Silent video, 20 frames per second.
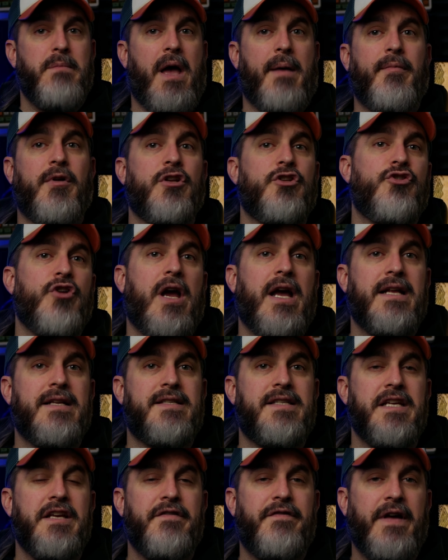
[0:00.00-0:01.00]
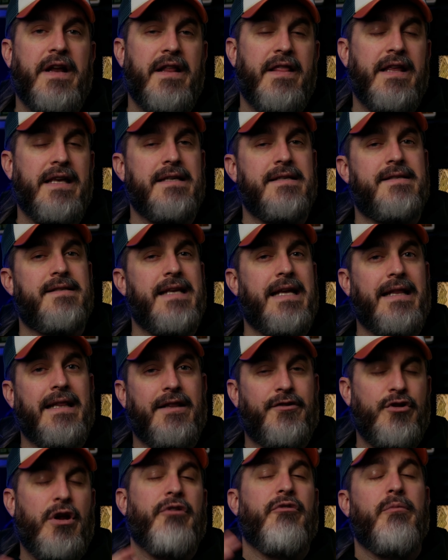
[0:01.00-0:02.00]
I'm going to try and see if anything is
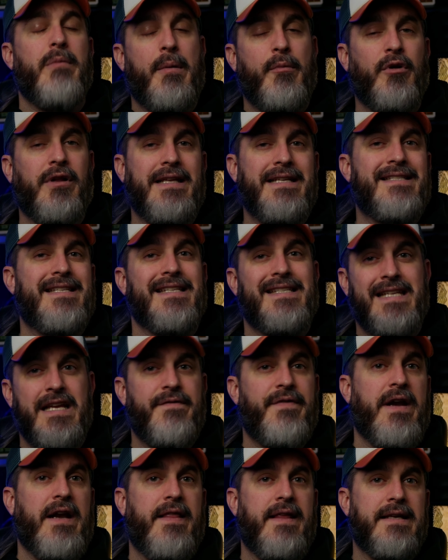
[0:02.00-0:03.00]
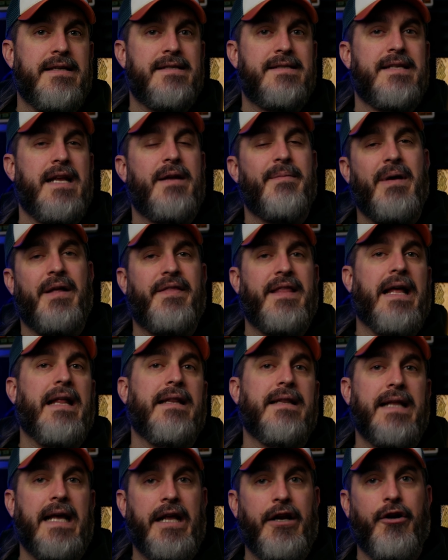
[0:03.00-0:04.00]
said, try to remember at least to see if anything is said about
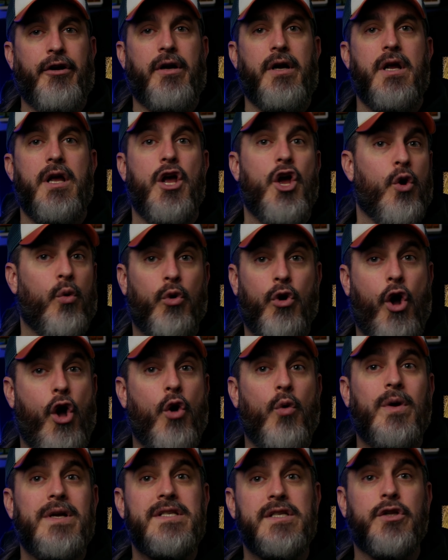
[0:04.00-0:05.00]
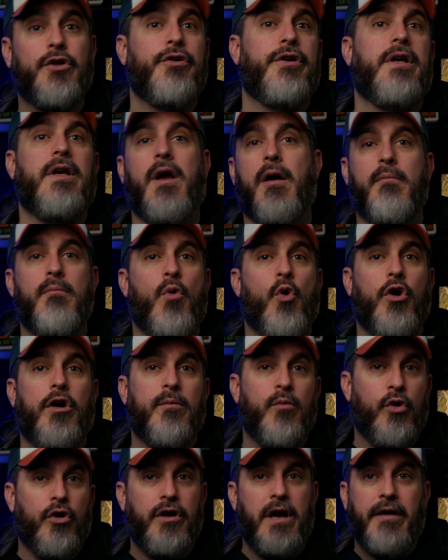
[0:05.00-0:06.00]
that later. We're always learning more
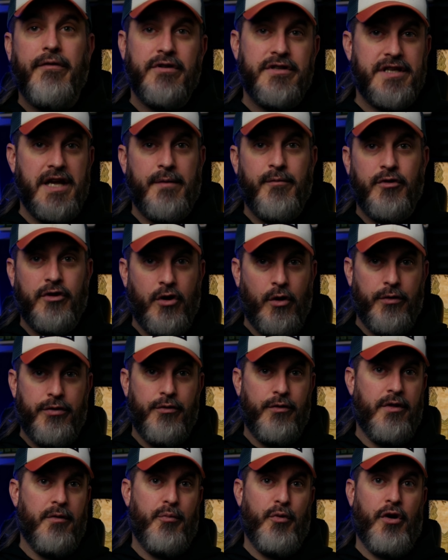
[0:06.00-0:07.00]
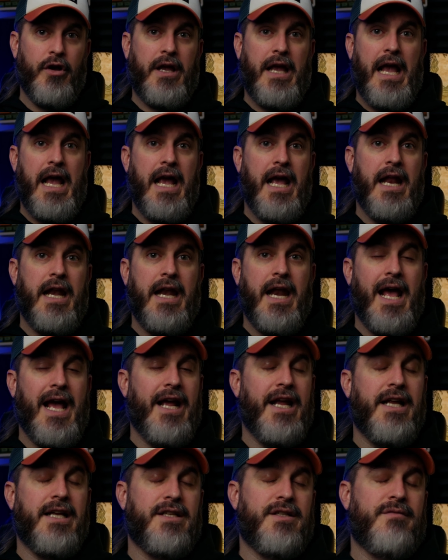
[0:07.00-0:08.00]
and more every time we go through the book, and
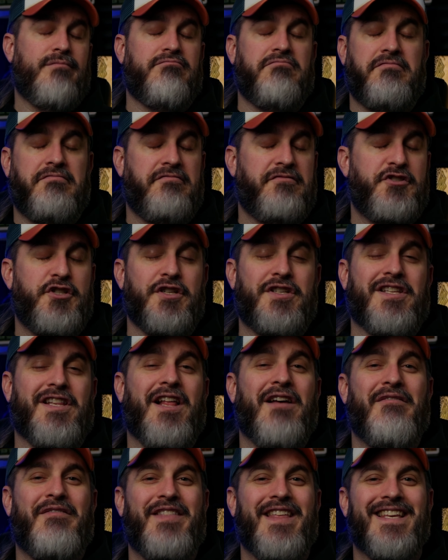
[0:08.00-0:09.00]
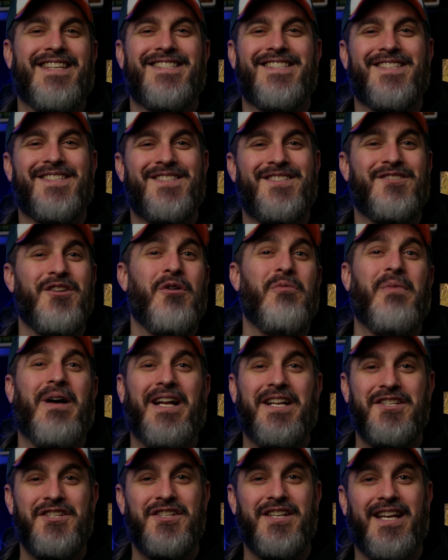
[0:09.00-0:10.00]
I just love this so
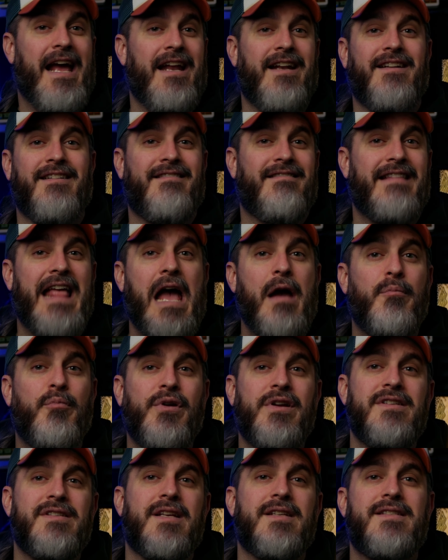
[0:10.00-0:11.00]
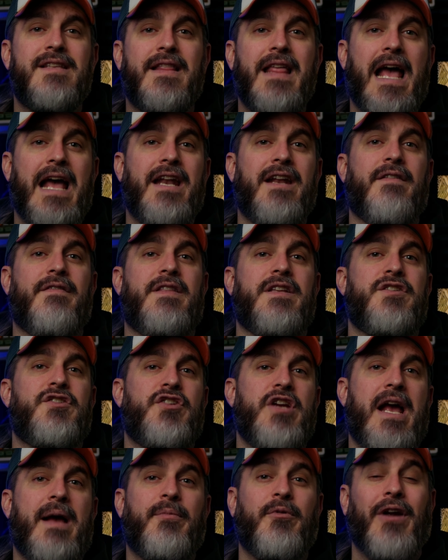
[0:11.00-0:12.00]
much. And that brings us to the end of this
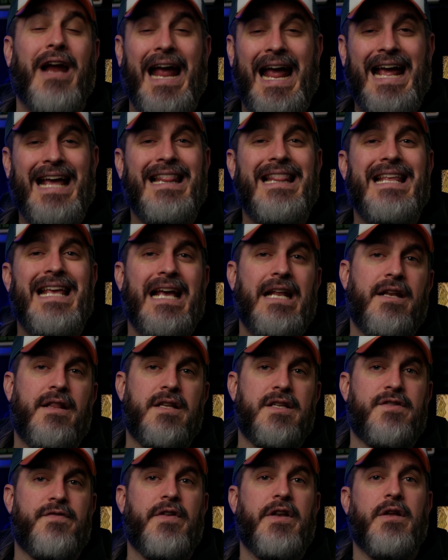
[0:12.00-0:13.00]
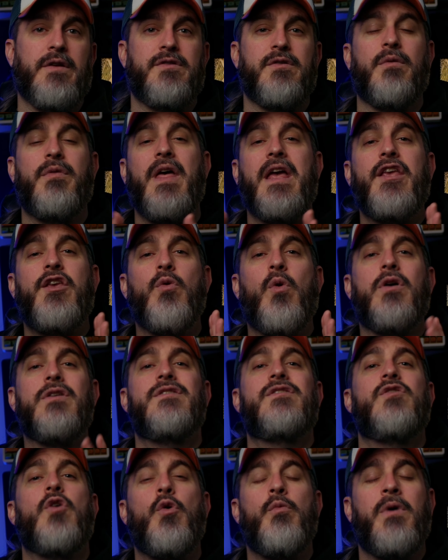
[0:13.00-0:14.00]
chapter and the end of this video. So thank you all
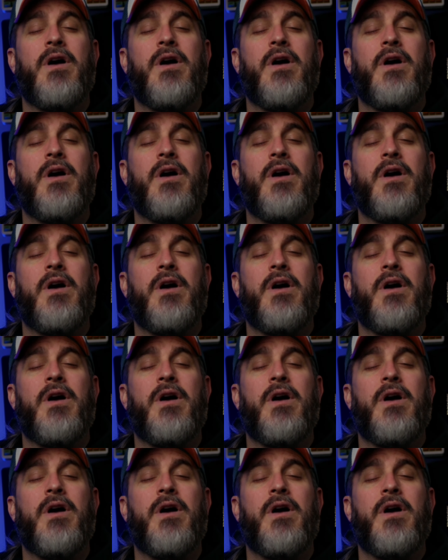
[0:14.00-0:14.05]
so